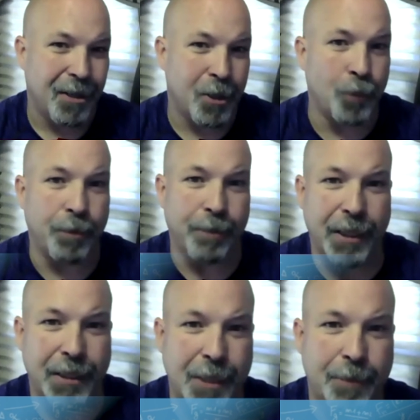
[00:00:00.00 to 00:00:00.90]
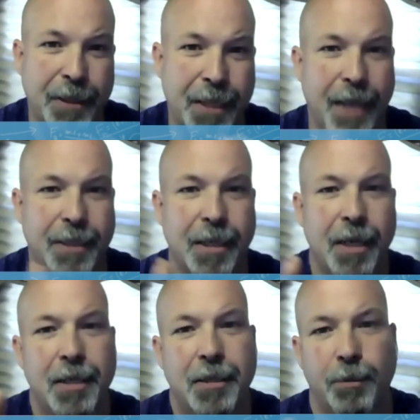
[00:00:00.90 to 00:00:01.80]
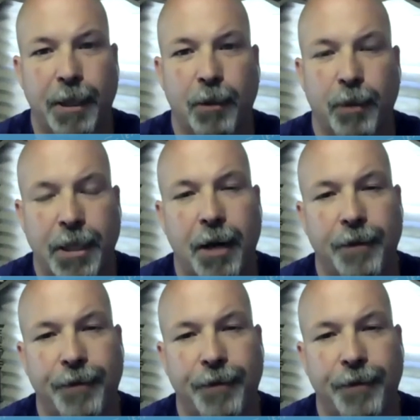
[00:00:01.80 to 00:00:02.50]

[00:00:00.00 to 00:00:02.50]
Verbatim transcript: go from being deep in debt to being retired